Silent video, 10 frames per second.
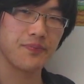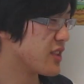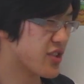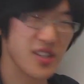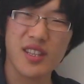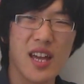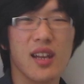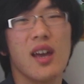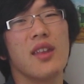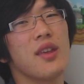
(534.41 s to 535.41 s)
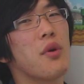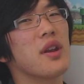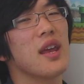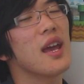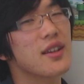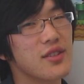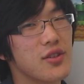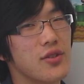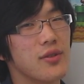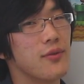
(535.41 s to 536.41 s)
It's just that they weren't
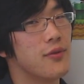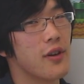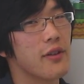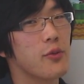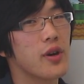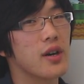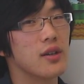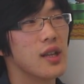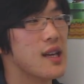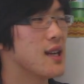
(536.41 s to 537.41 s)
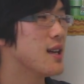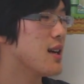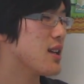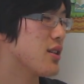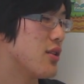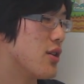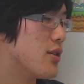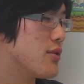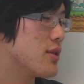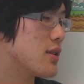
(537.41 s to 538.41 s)
executed very well. I don't
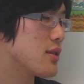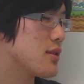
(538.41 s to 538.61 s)
know.